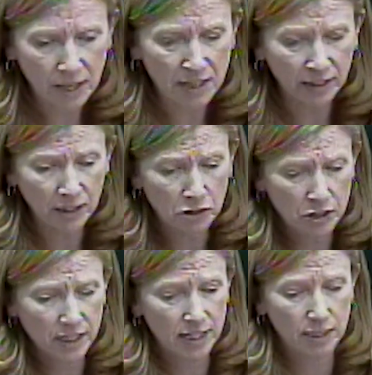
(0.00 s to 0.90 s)
The
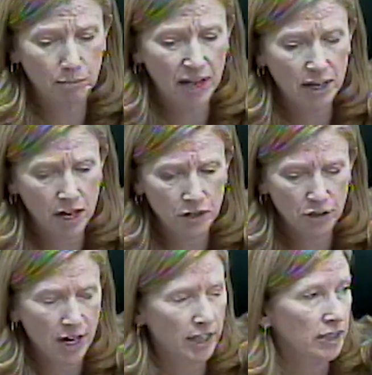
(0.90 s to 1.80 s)
electricity supply
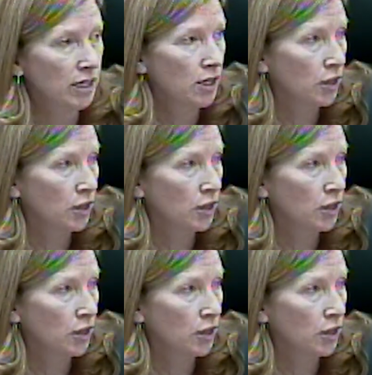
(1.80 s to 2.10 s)
contract